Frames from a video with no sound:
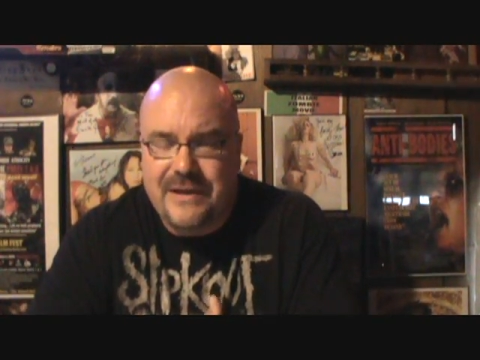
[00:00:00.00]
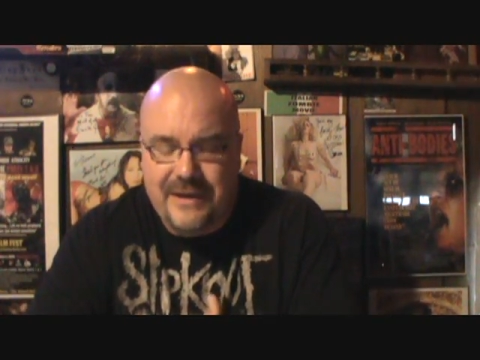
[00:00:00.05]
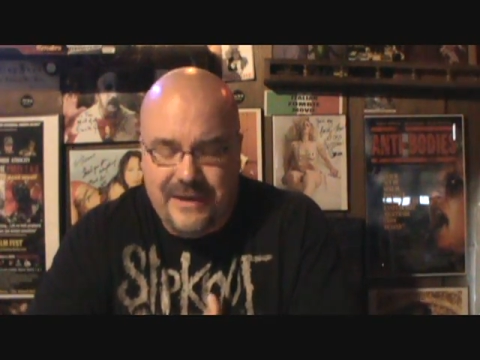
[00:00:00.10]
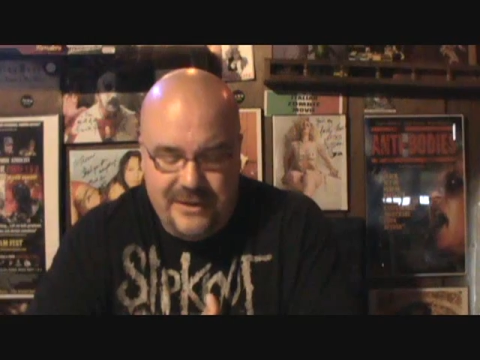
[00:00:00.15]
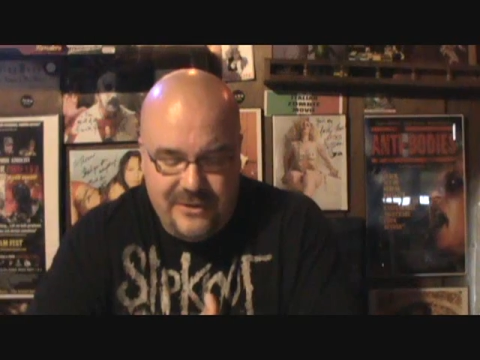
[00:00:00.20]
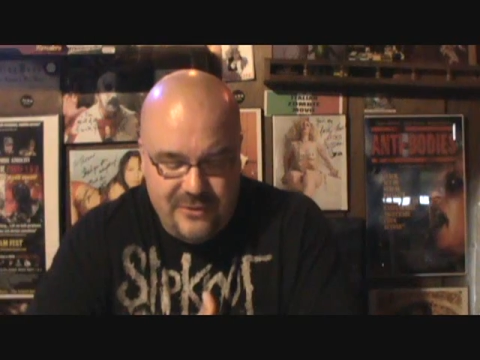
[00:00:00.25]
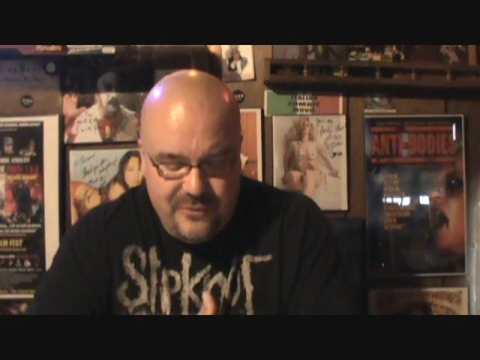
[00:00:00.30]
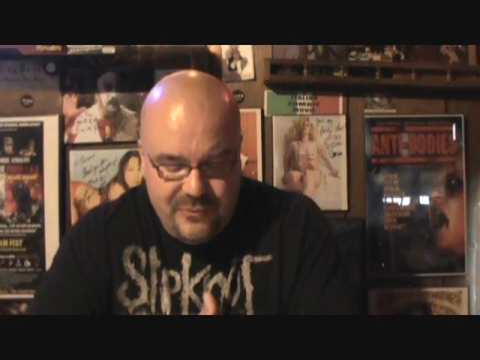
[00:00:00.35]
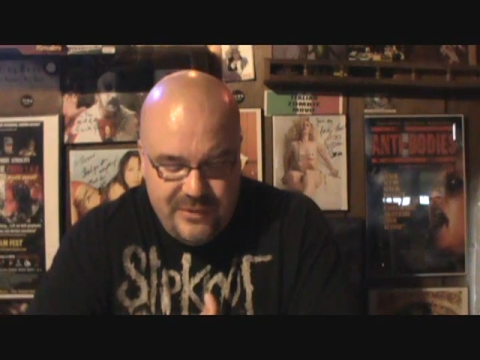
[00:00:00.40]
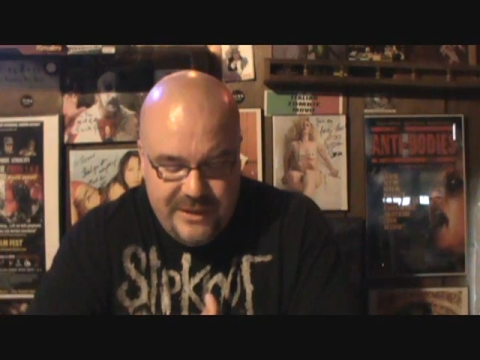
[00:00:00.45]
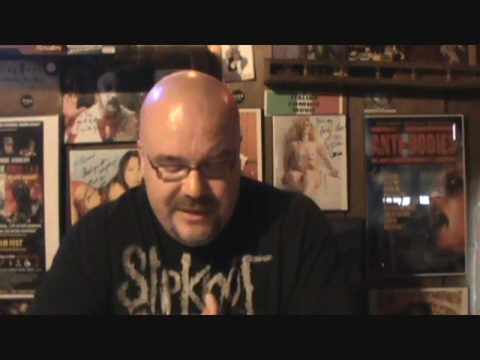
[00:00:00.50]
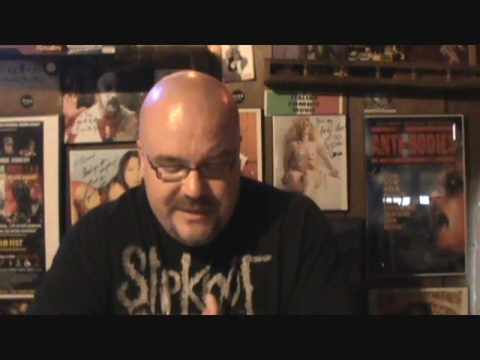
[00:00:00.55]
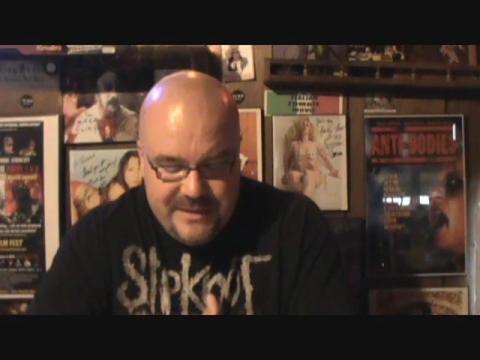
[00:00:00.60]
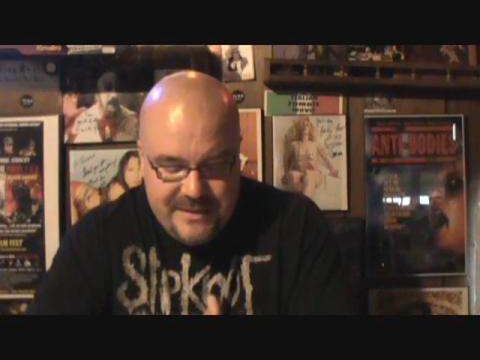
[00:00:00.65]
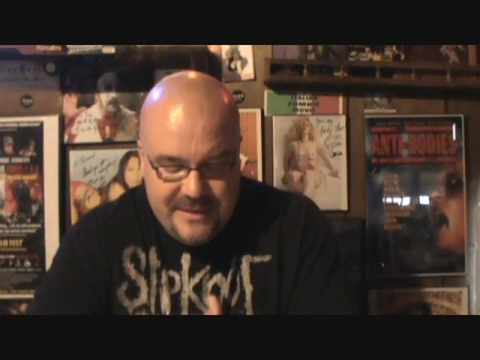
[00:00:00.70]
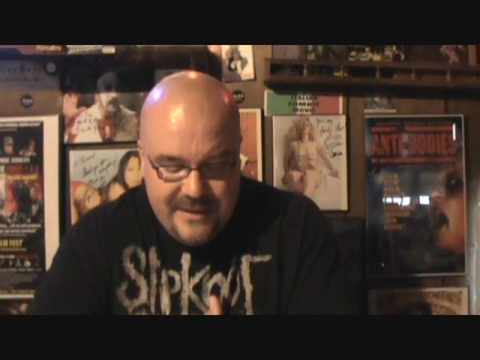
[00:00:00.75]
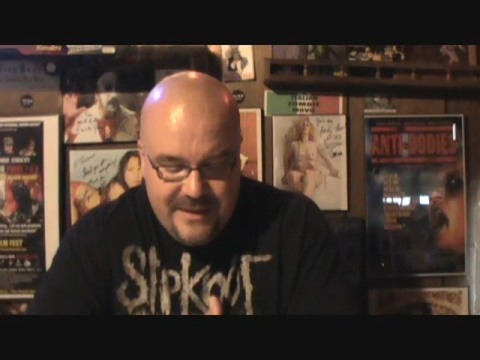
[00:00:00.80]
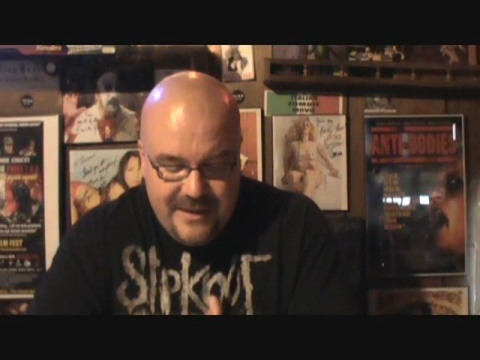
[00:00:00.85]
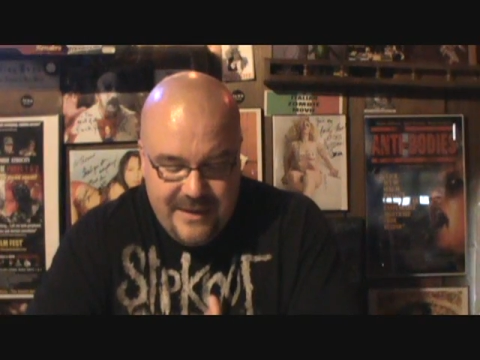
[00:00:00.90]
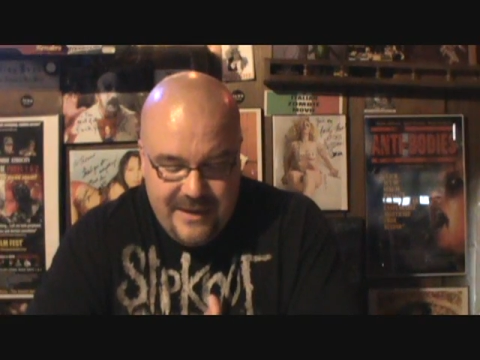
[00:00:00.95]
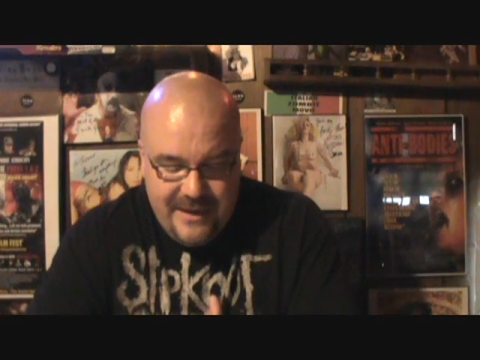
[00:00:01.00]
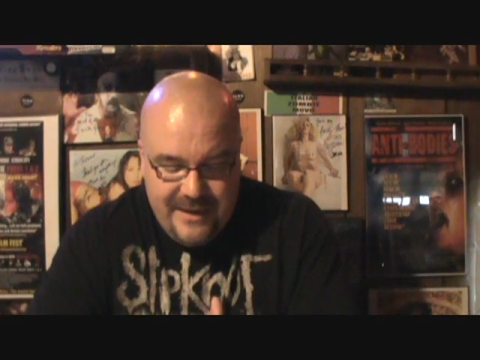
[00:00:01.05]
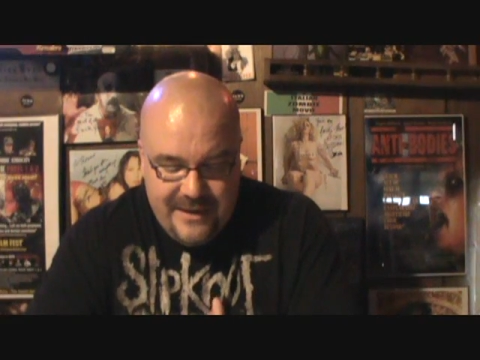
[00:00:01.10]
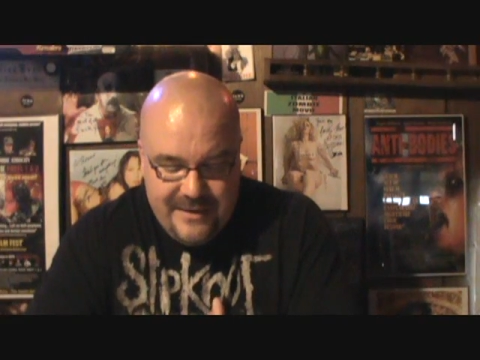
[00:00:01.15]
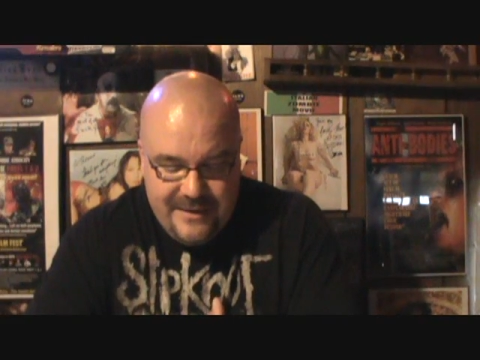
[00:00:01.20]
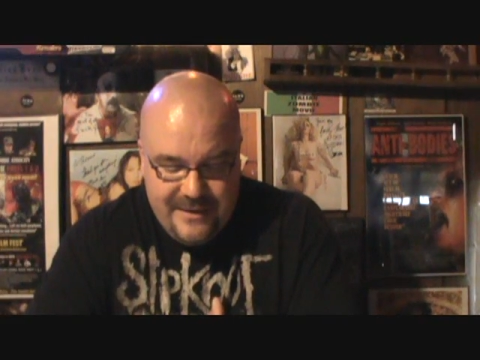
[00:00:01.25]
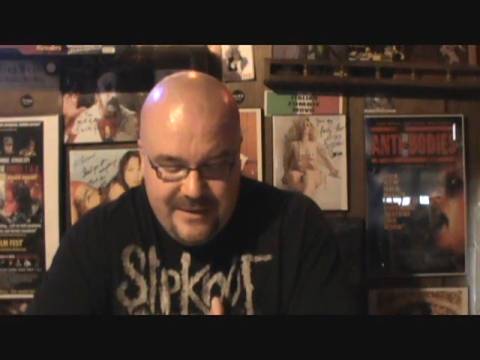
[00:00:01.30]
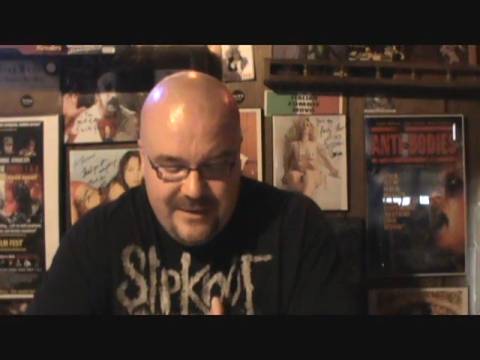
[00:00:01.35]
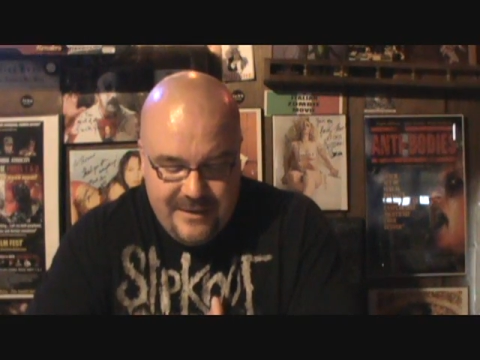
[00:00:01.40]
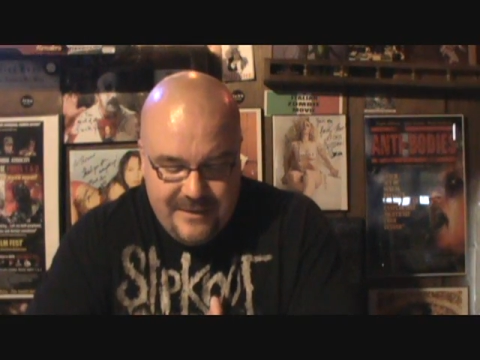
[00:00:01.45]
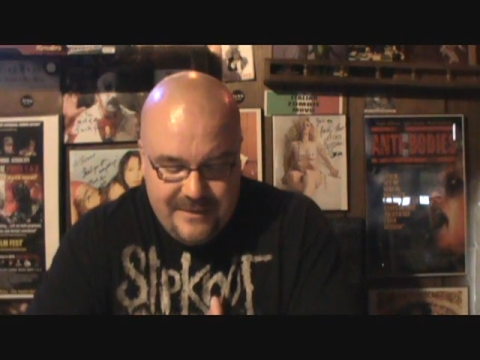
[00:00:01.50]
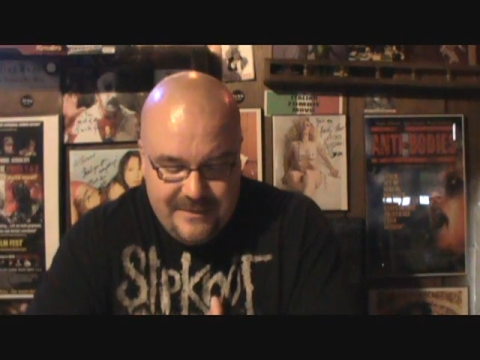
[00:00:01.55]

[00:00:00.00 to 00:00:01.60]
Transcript: in Greece, and